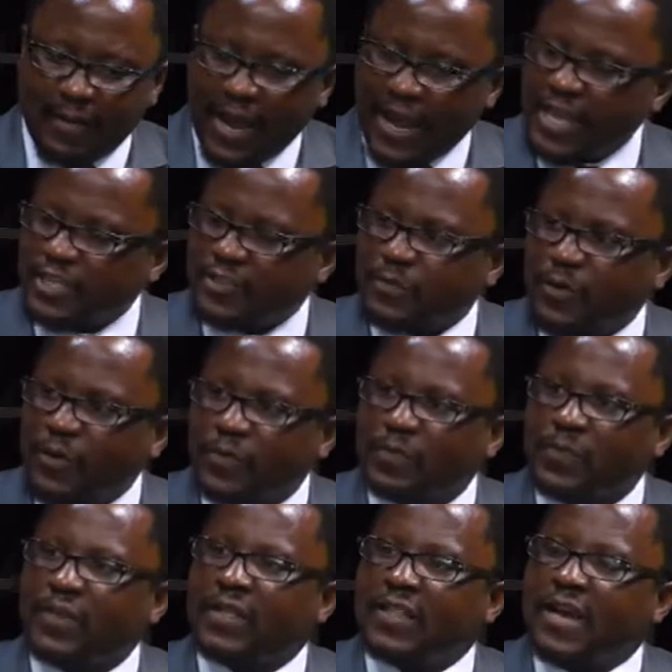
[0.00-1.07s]
expo.
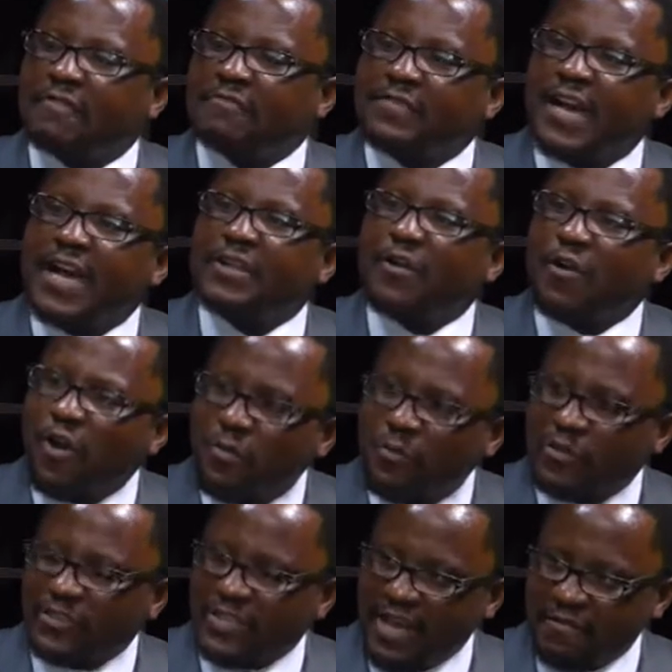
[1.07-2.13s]
They have done
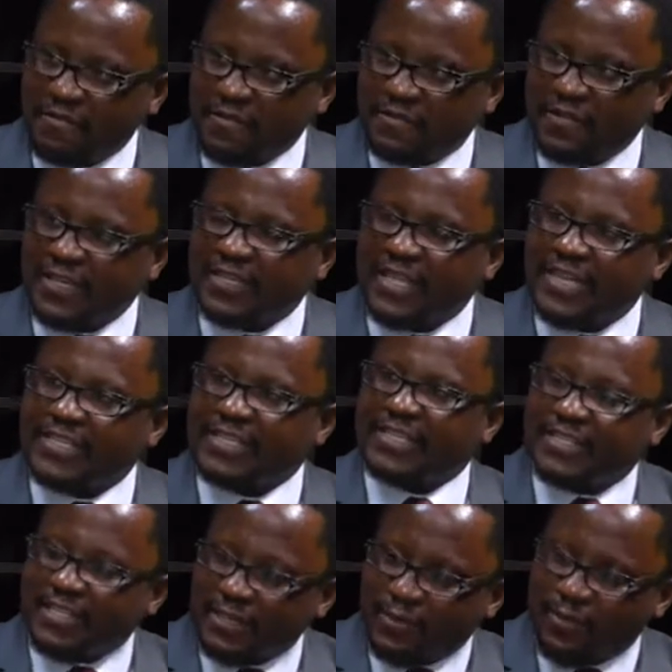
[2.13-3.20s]
almost everything that it
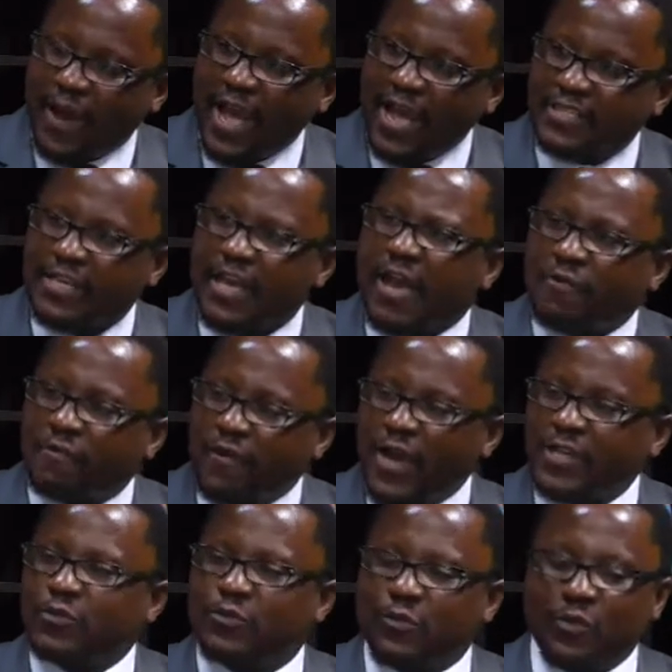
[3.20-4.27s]
requires for us
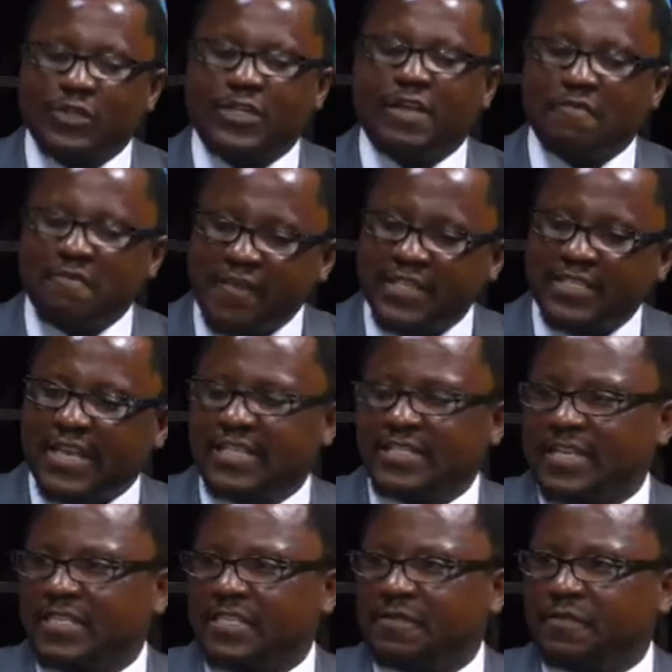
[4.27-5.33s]
to hold a very
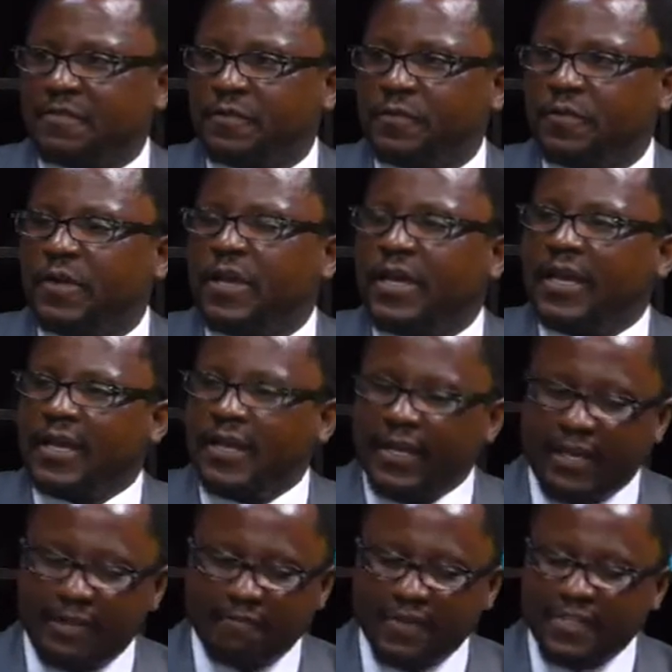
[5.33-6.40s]
successful
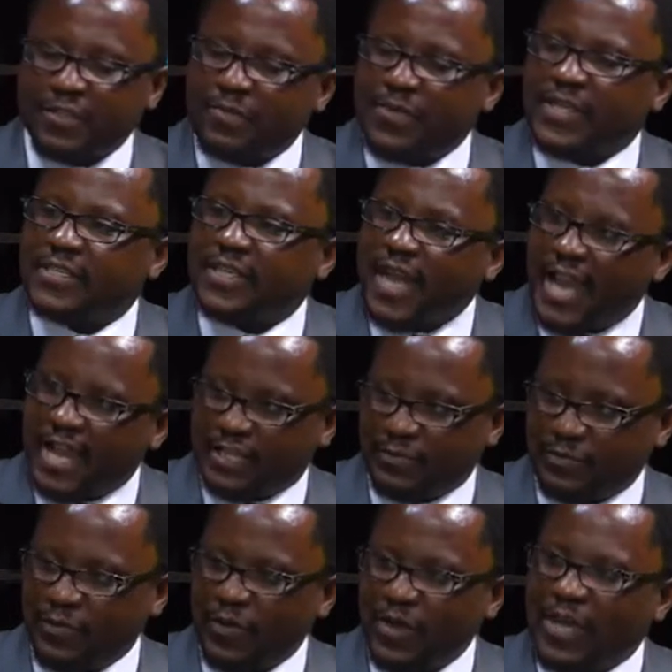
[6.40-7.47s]
investment expo,
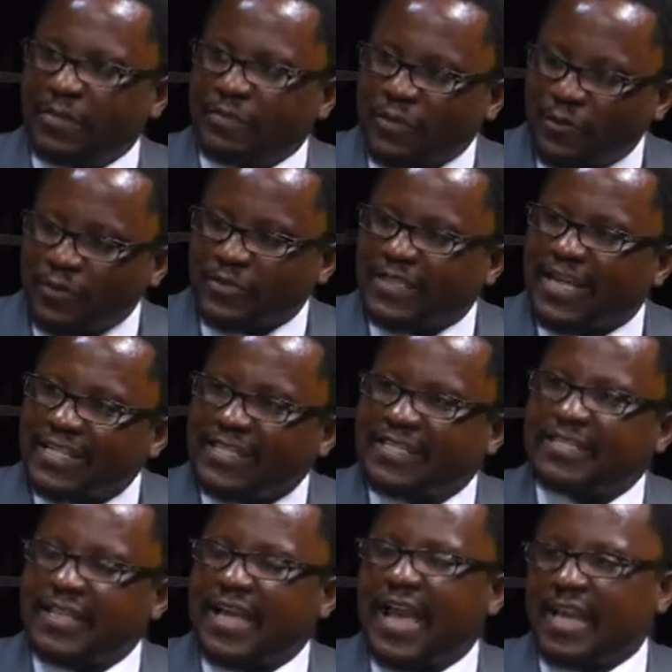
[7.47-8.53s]
because that is
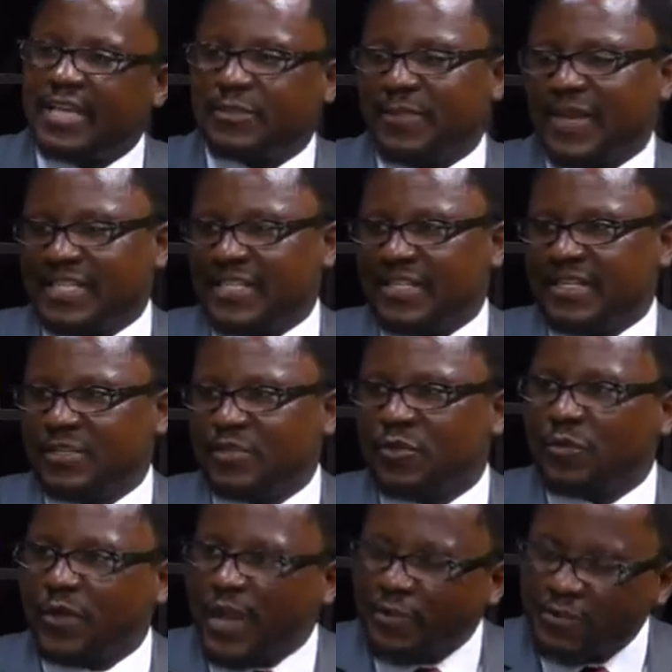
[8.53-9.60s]
their expertise. So we
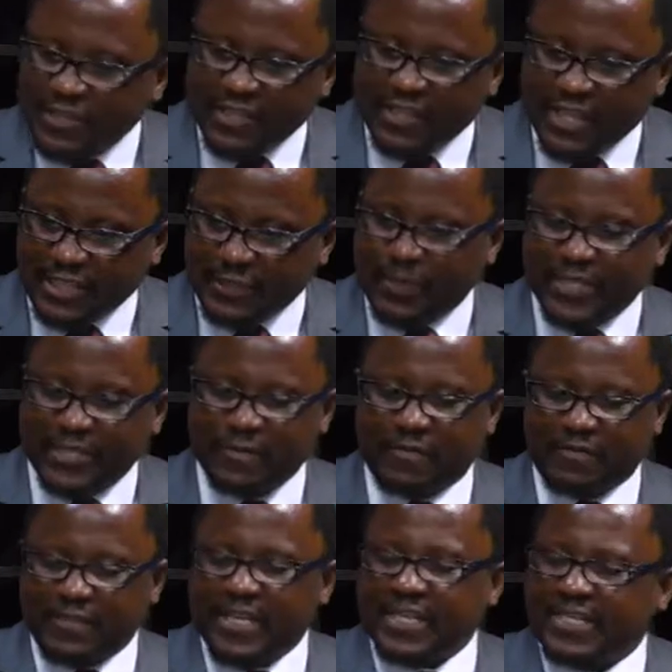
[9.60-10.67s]
are using the expertise of
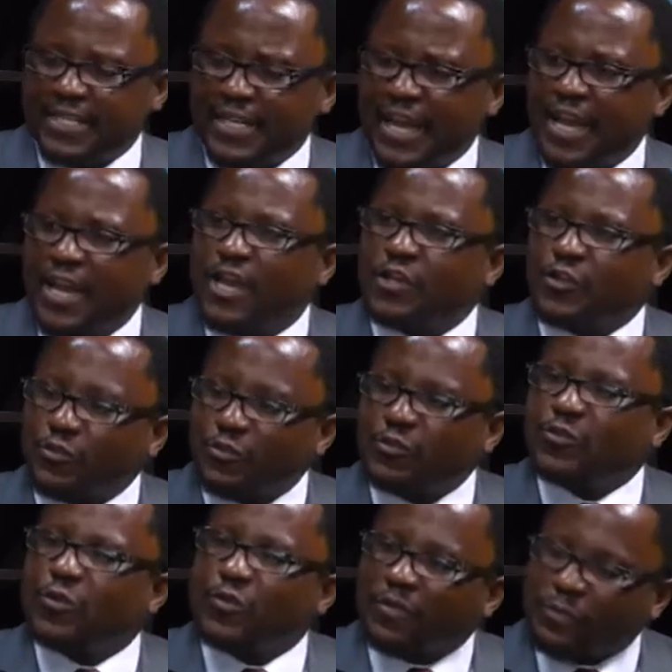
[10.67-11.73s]
ZDA to
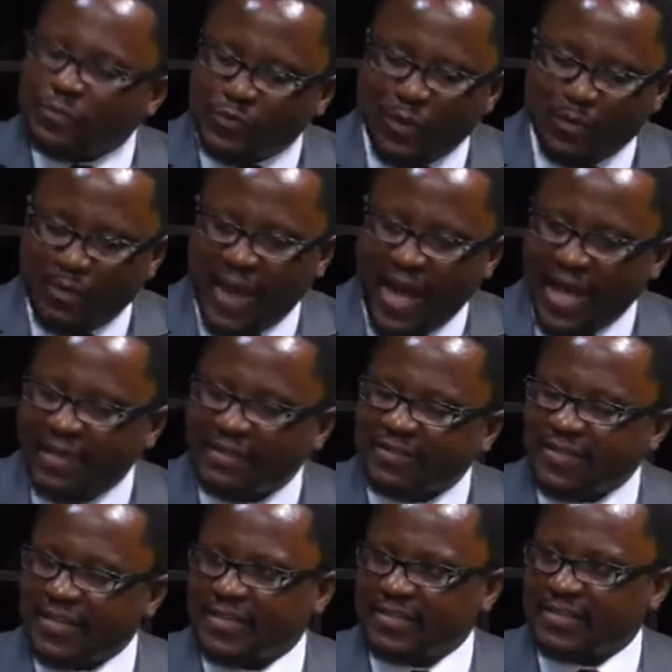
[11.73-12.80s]
do proper
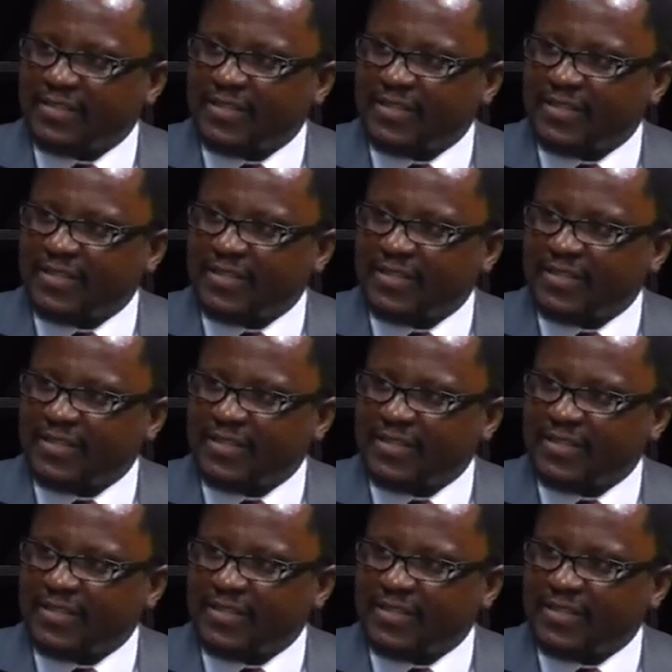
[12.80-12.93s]
things